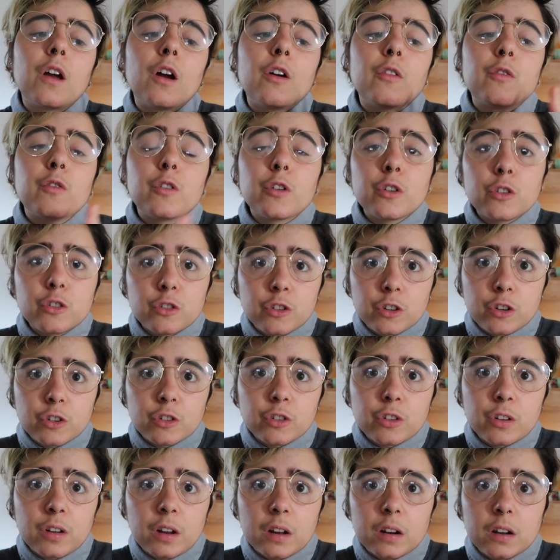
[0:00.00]
a first year
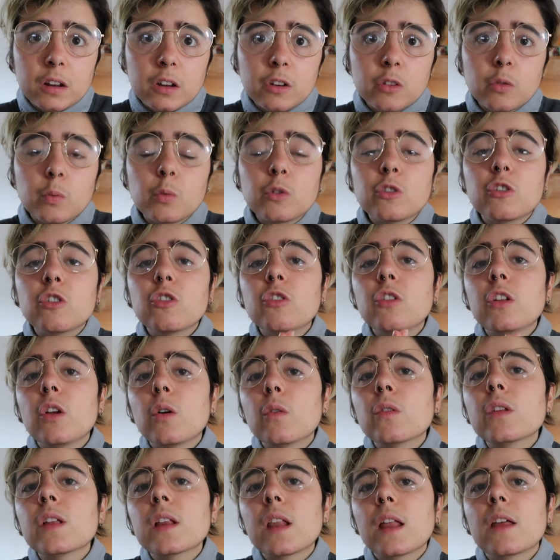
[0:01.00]
studies, which is the
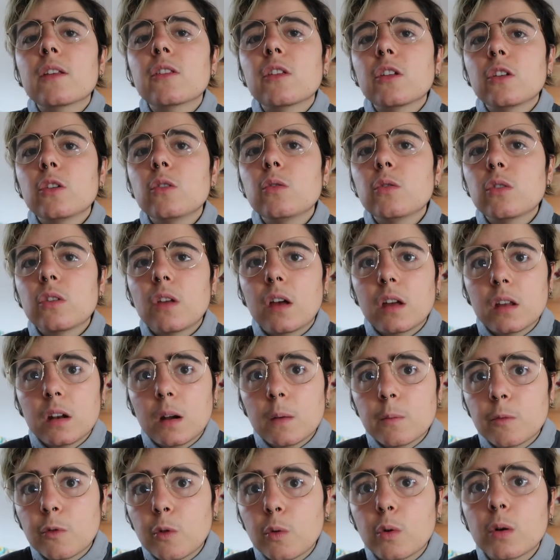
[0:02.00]
only class that you sign
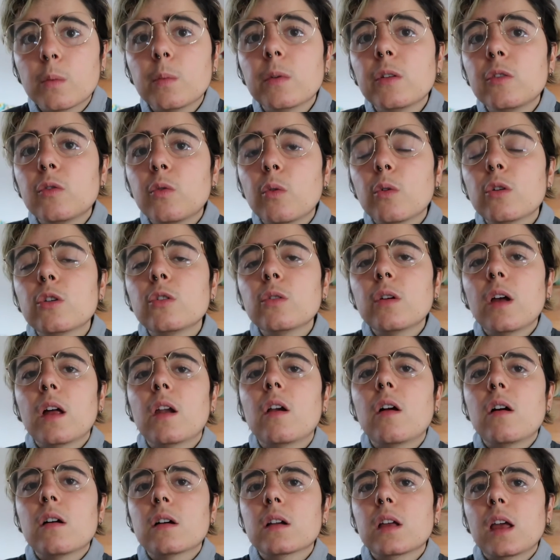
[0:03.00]
up for before you get
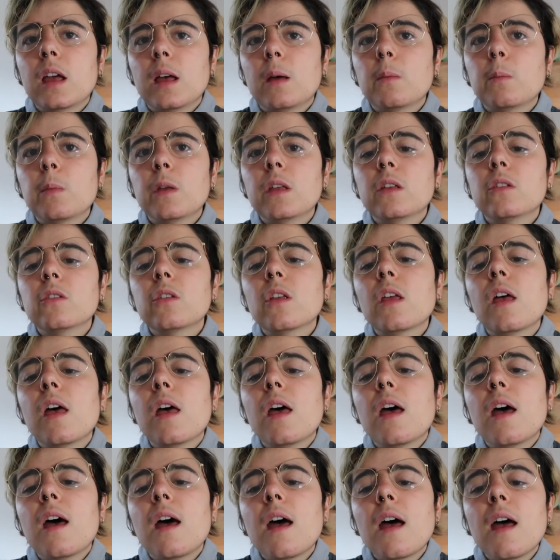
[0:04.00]
on campus.
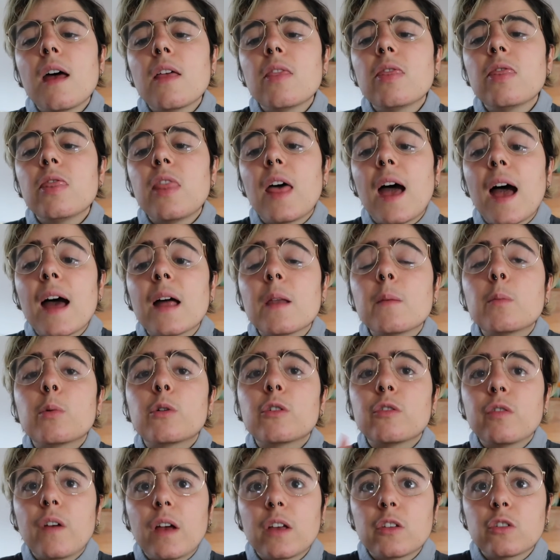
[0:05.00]
And that
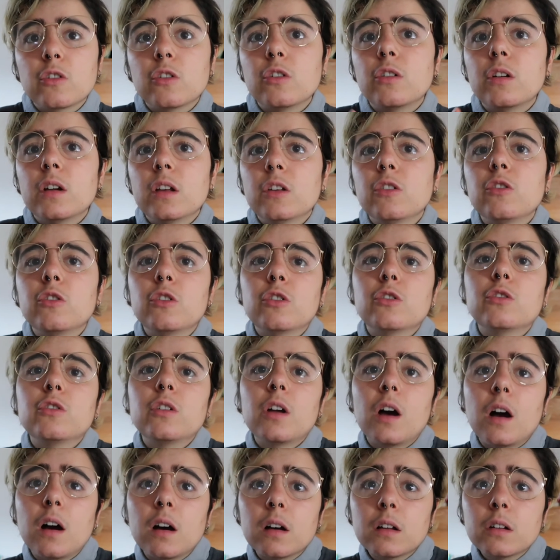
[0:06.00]
professor is your
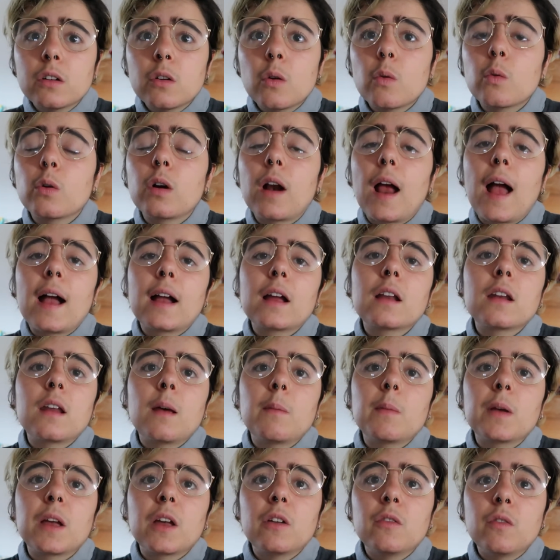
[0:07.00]
Don or
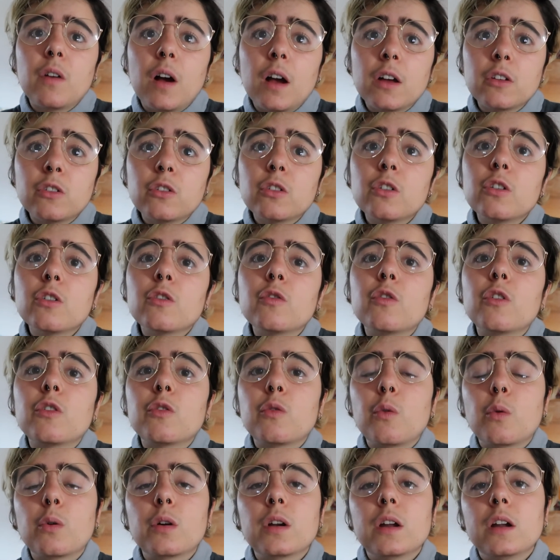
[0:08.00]
academic advisor for
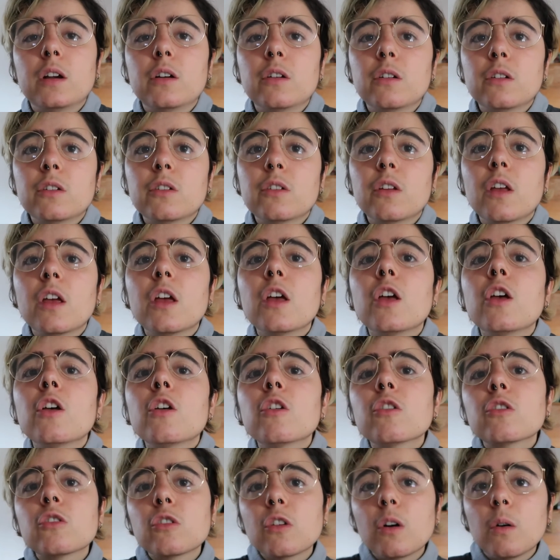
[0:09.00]
4 years.
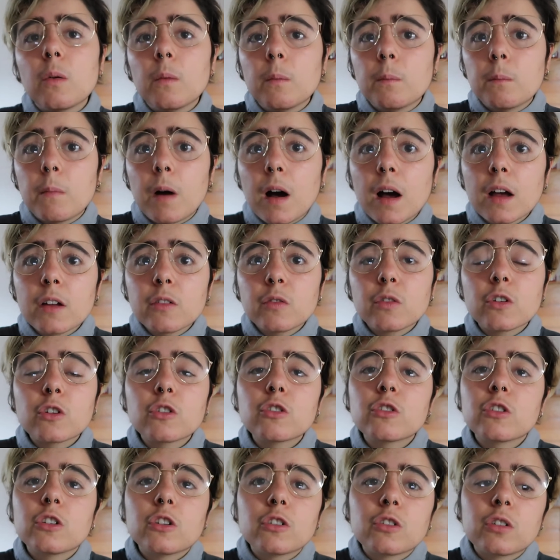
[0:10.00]
So my
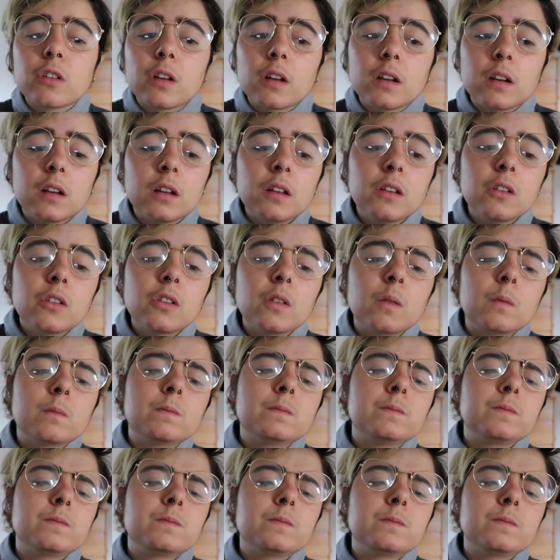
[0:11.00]
first year studies